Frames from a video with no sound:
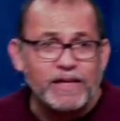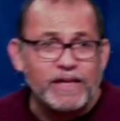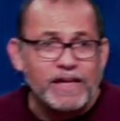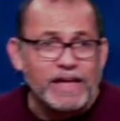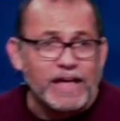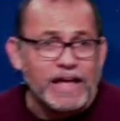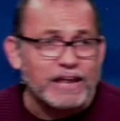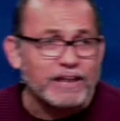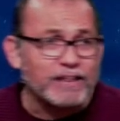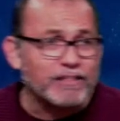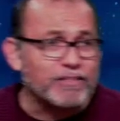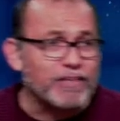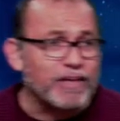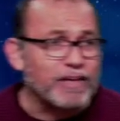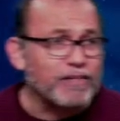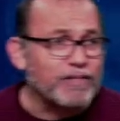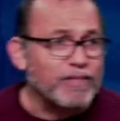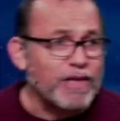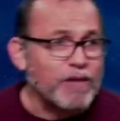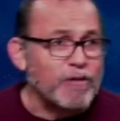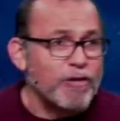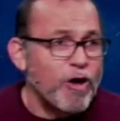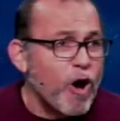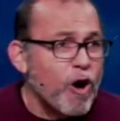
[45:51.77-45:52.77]
And it says
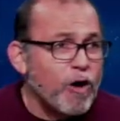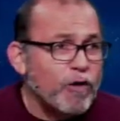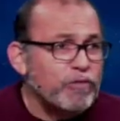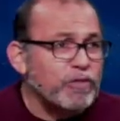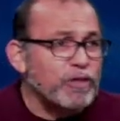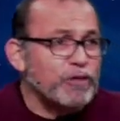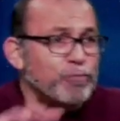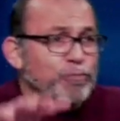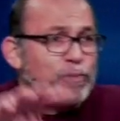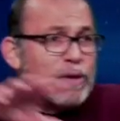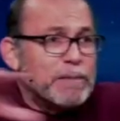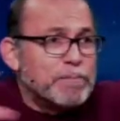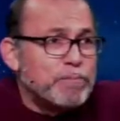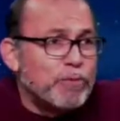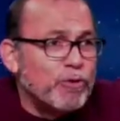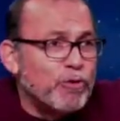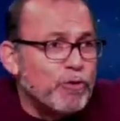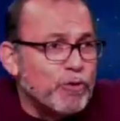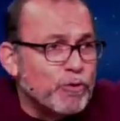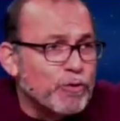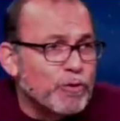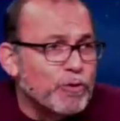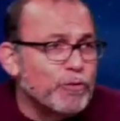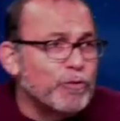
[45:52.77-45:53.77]
that all these people
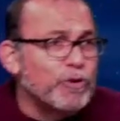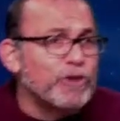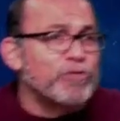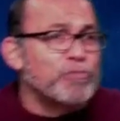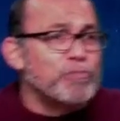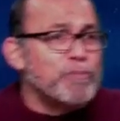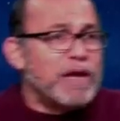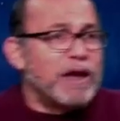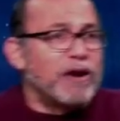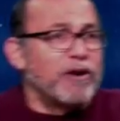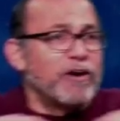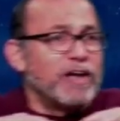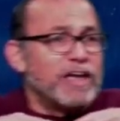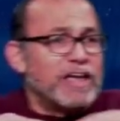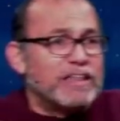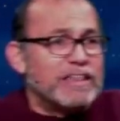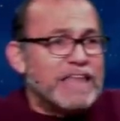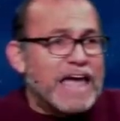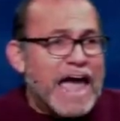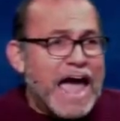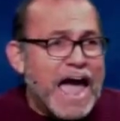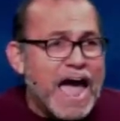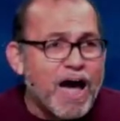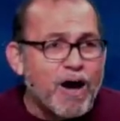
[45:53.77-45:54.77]
who were with Mary in the
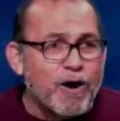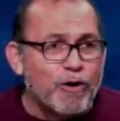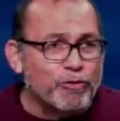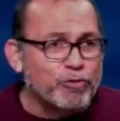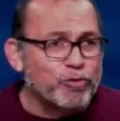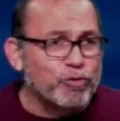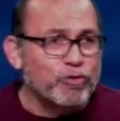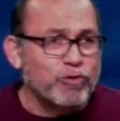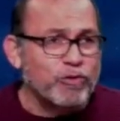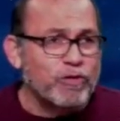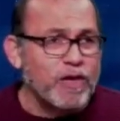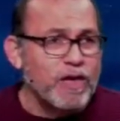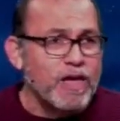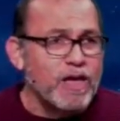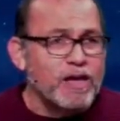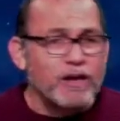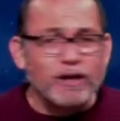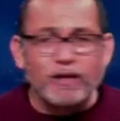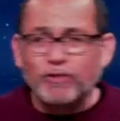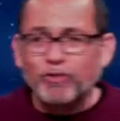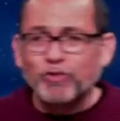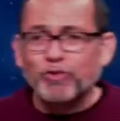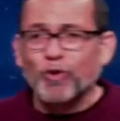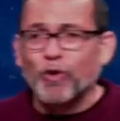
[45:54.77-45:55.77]
house,
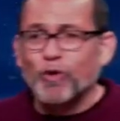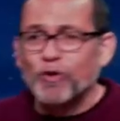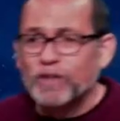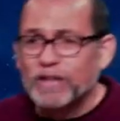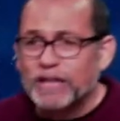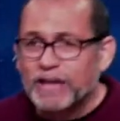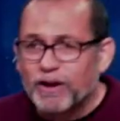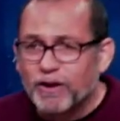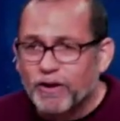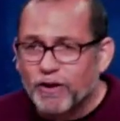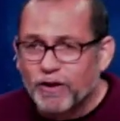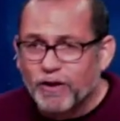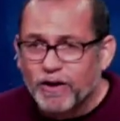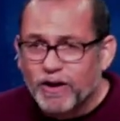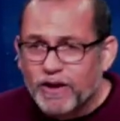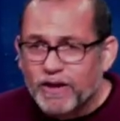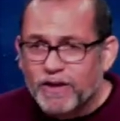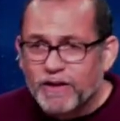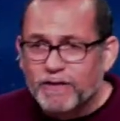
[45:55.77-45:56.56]
consoling her,